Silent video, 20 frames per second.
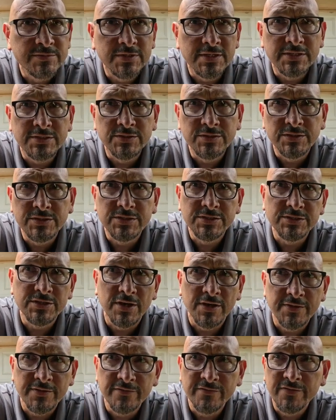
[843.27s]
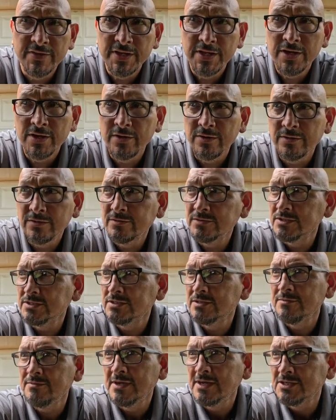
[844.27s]
As you just saw in the video,
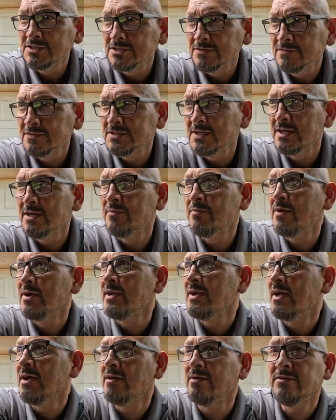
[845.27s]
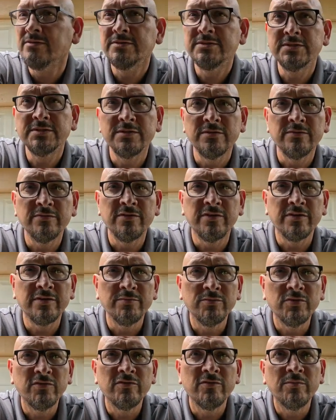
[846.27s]
just a makeshift setup right now. It's still very
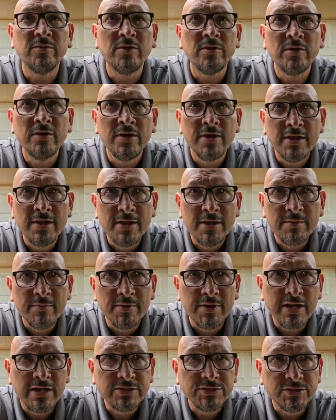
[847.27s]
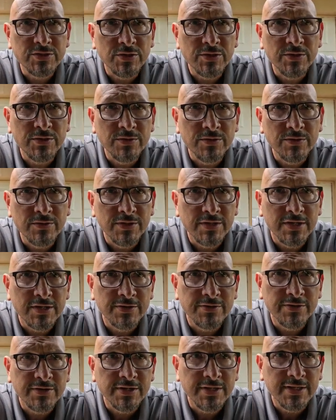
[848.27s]
movable. But I'll show you the
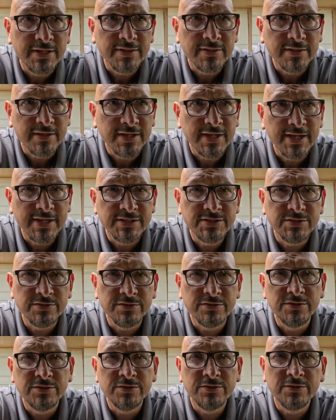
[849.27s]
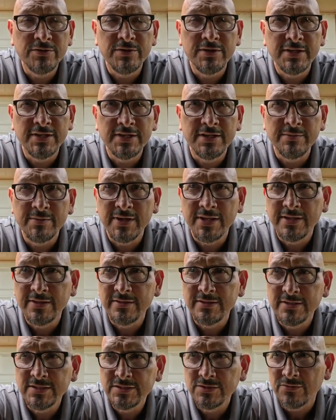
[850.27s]
underneath in case you do end up getting
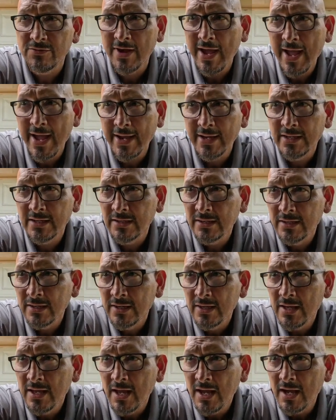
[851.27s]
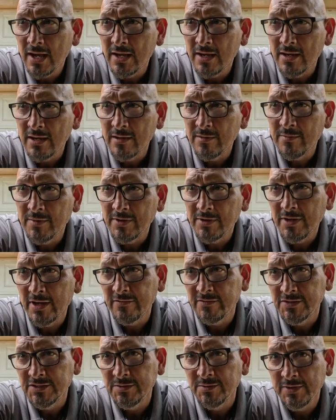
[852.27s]
this rack and you
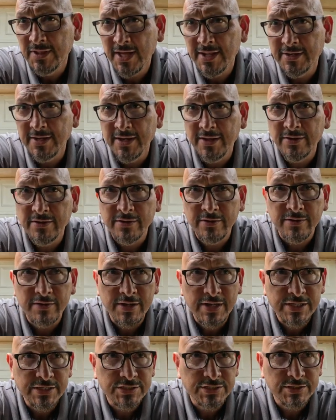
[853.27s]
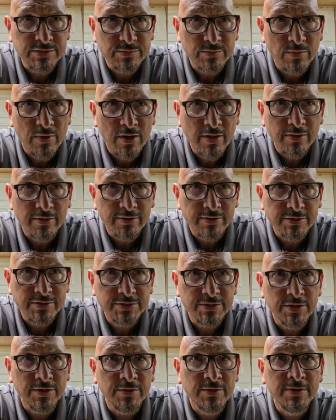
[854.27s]
have a Jeep Gladiator. It's smaller,
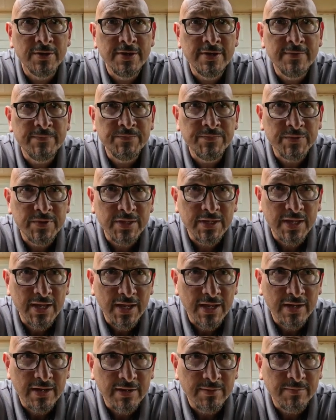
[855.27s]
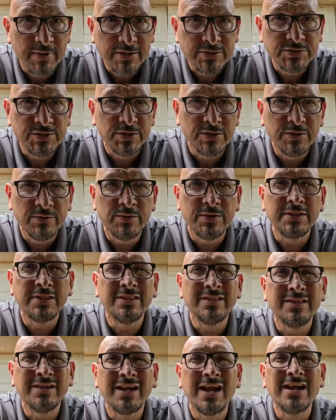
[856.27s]
so I'll show you what
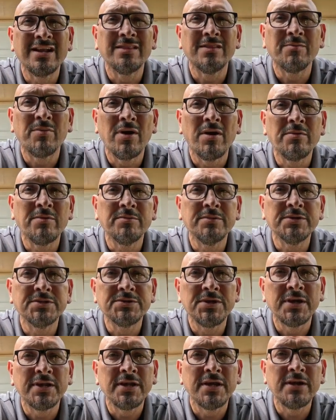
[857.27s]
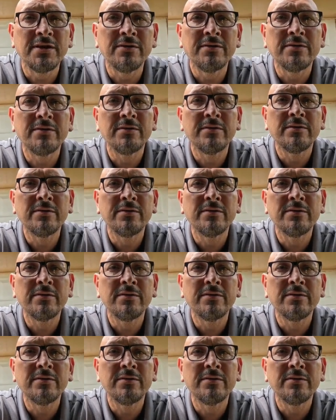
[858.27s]
the kind of the problem is right now.